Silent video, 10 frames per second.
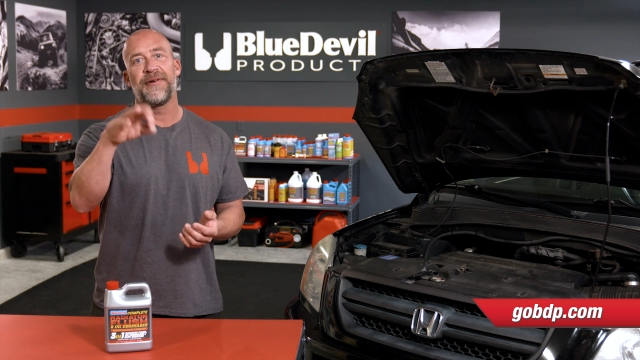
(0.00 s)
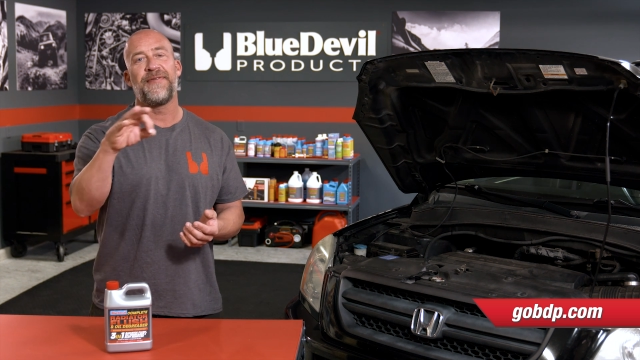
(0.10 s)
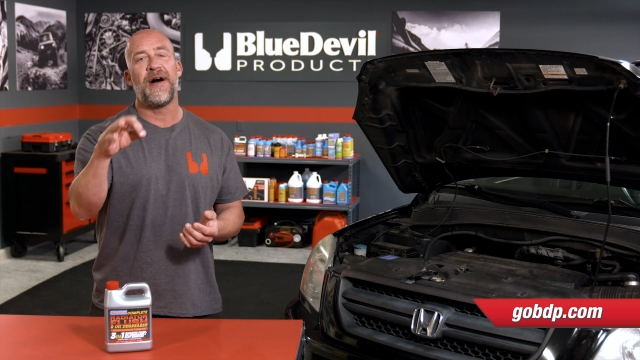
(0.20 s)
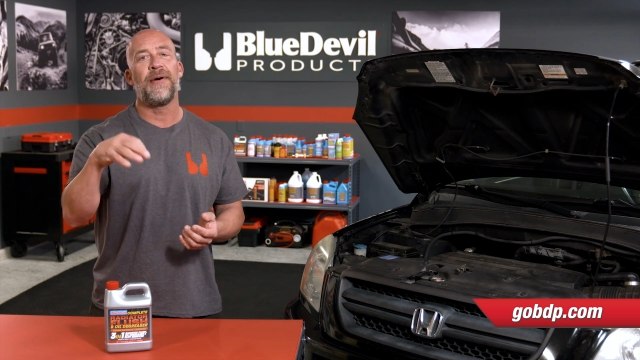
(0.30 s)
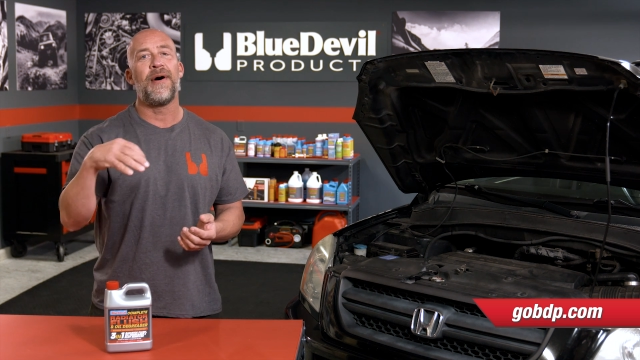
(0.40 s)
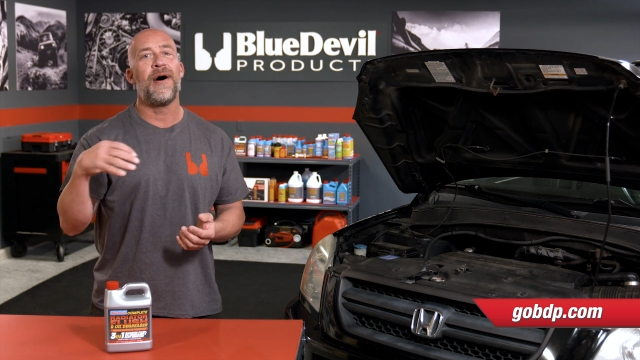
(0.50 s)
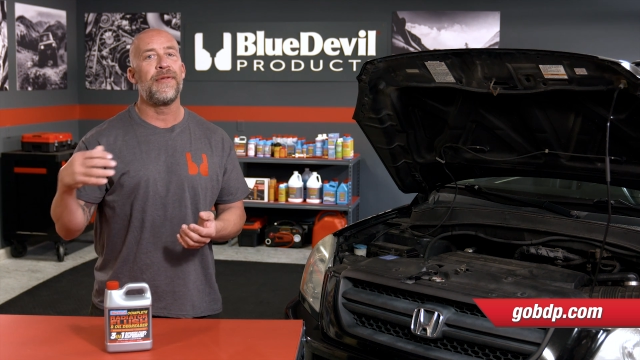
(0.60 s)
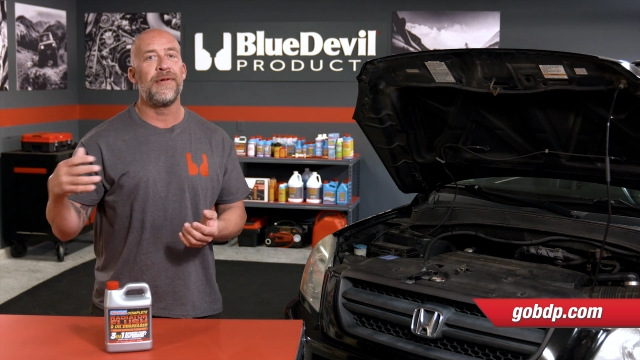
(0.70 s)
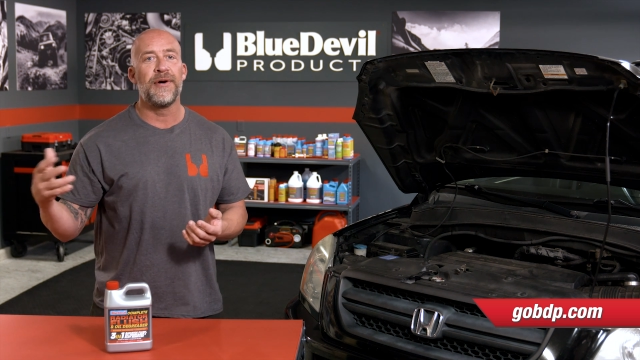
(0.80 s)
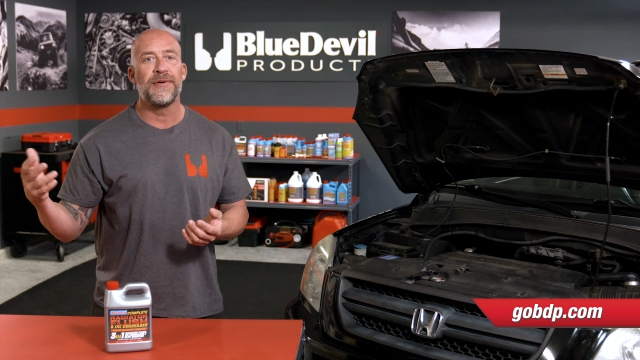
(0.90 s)
you follow
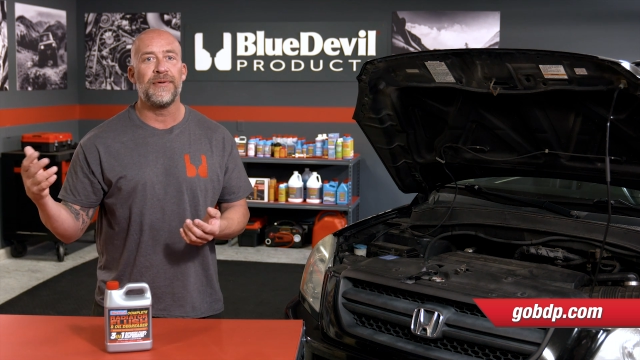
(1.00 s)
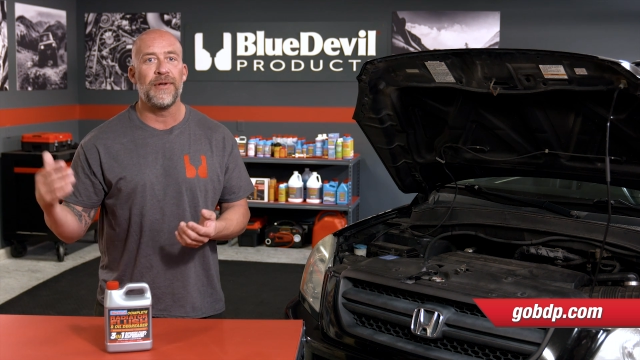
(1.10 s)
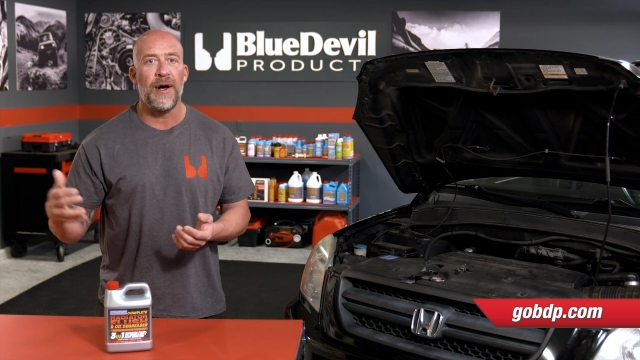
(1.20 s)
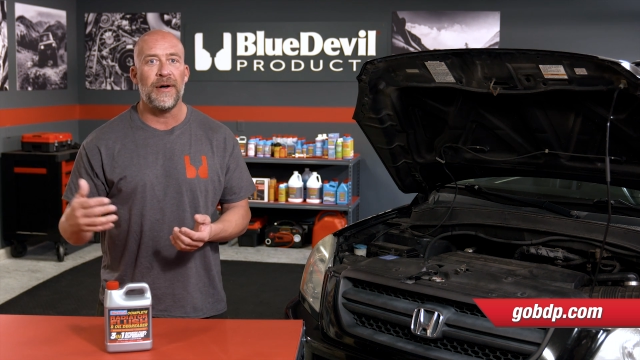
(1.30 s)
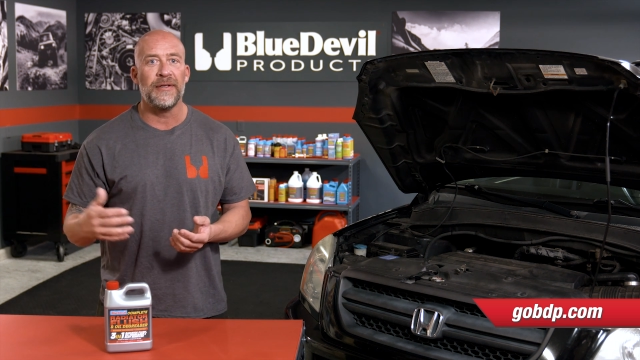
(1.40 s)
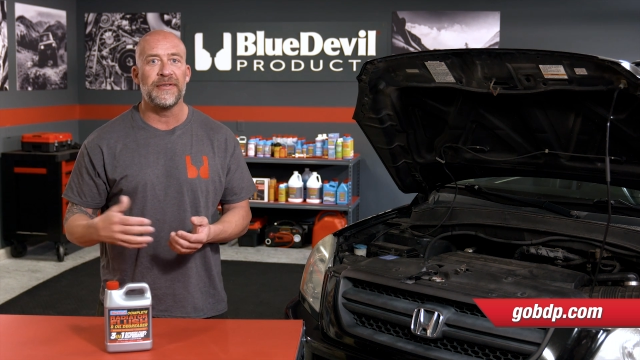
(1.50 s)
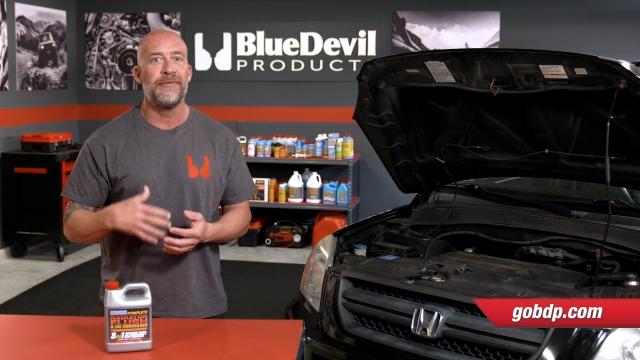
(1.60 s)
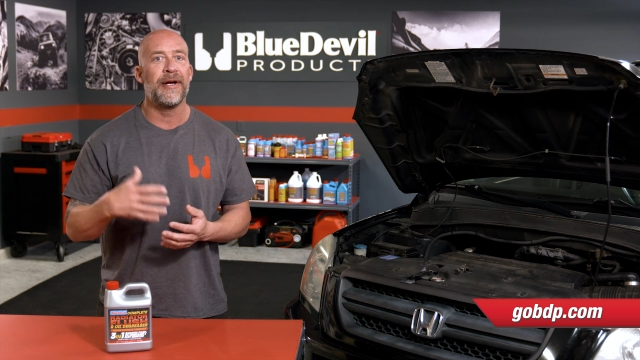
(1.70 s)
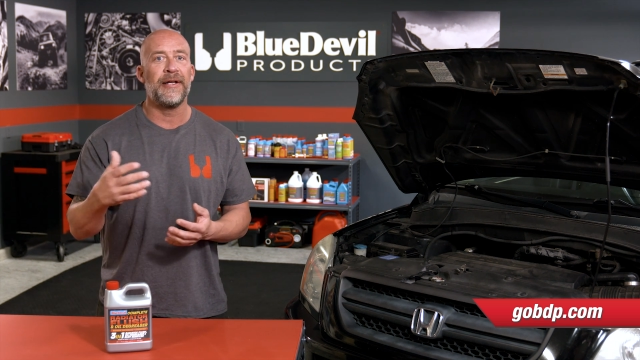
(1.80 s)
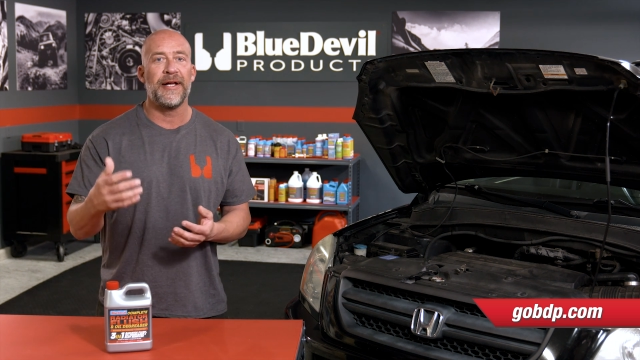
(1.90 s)
all the local laws
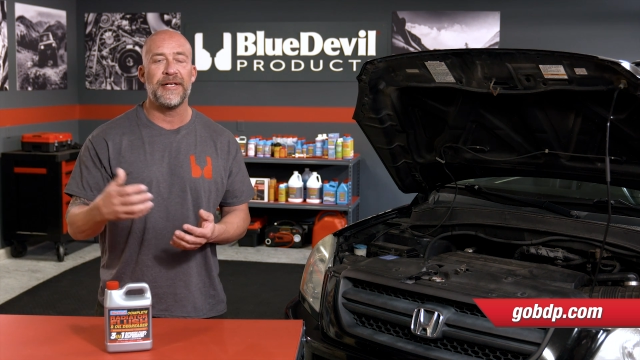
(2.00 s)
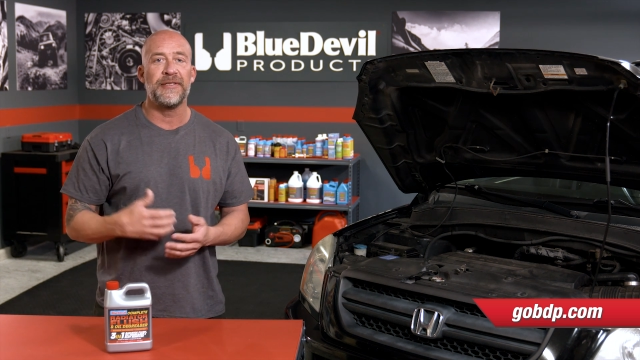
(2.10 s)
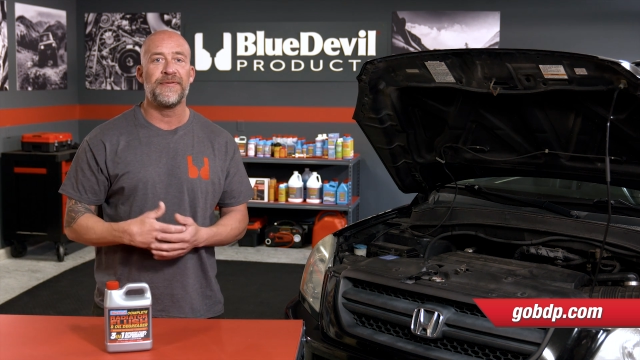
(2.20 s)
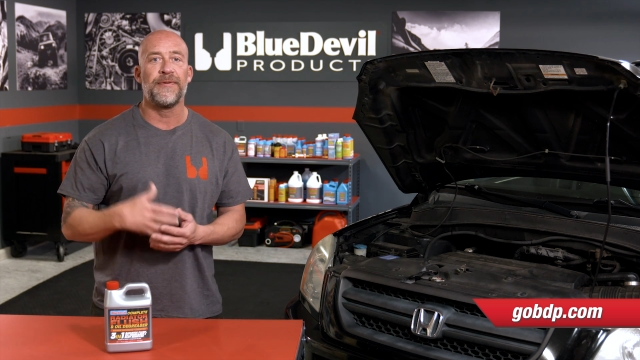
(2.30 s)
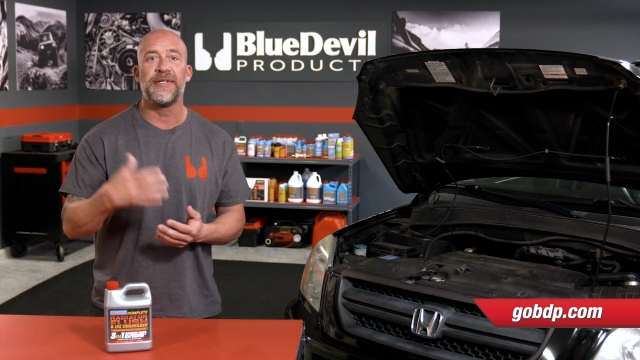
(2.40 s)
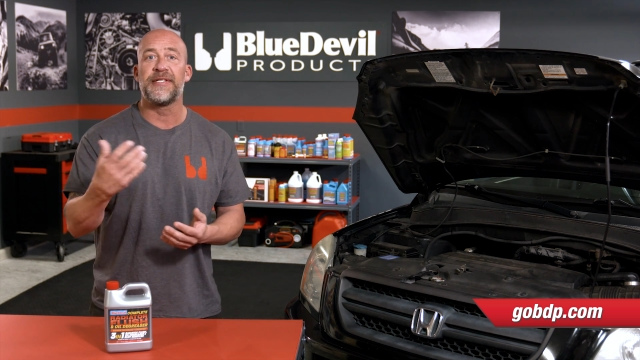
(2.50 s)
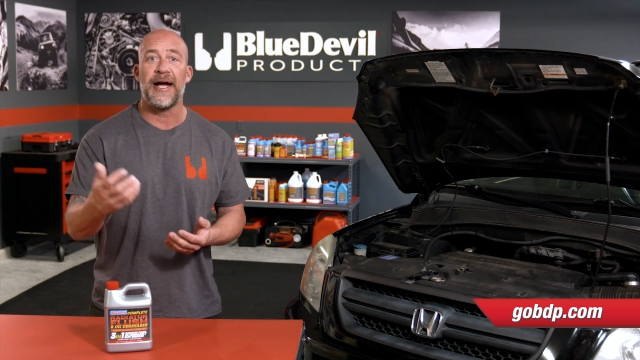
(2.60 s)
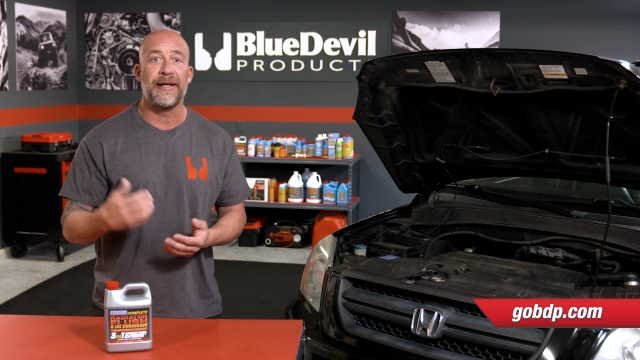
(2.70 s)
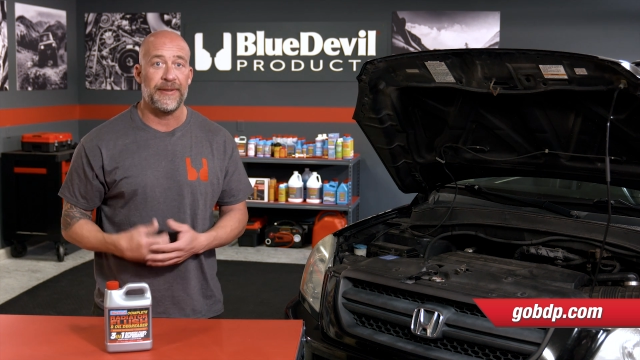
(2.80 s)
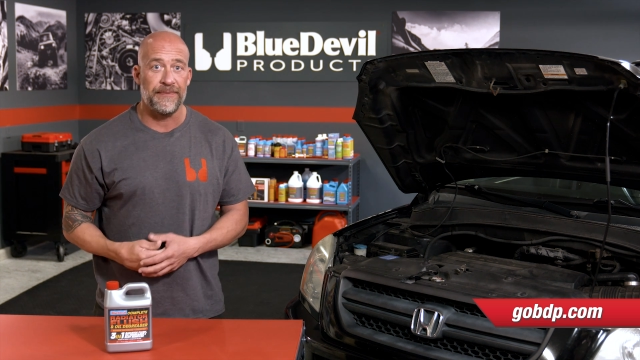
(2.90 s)
and regulations for
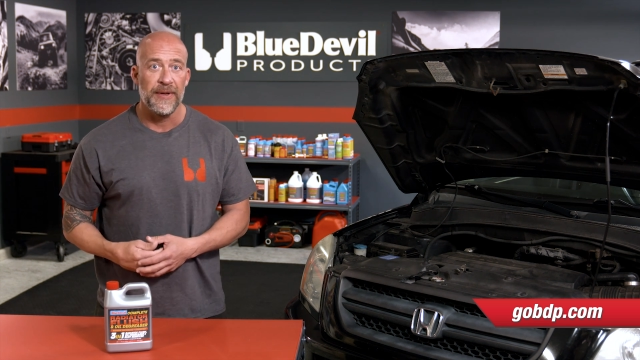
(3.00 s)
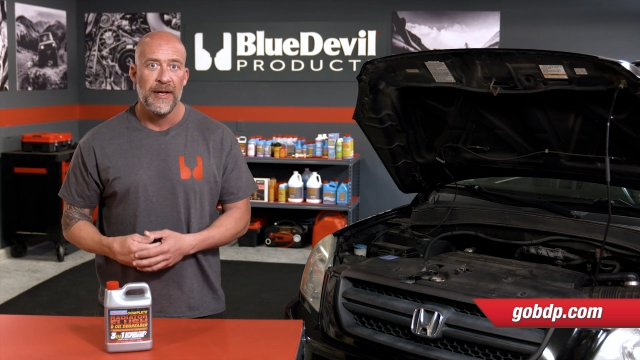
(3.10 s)
recycling.